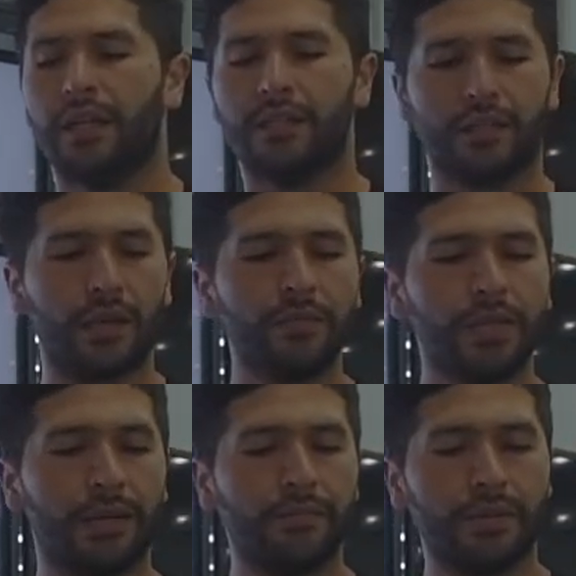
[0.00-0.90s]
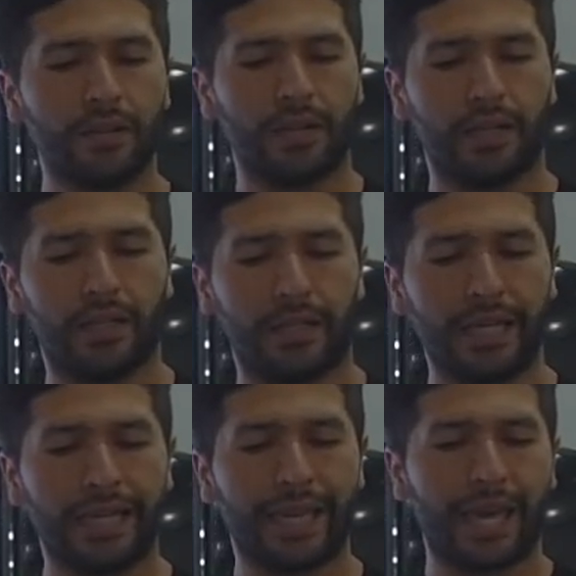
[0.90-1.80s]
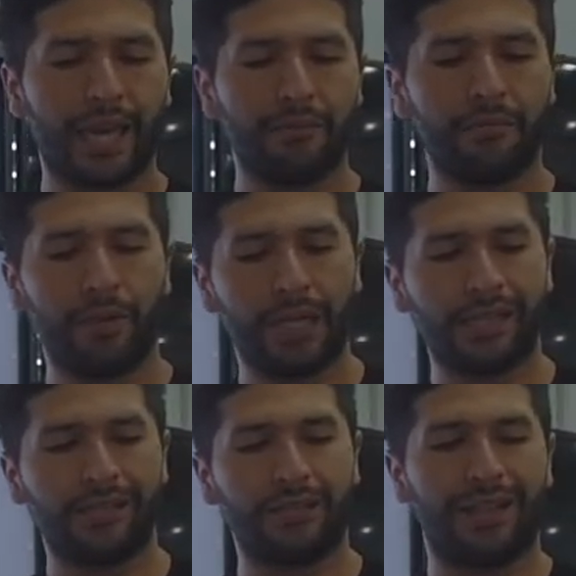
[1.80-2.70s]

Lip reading: Sometimes it can be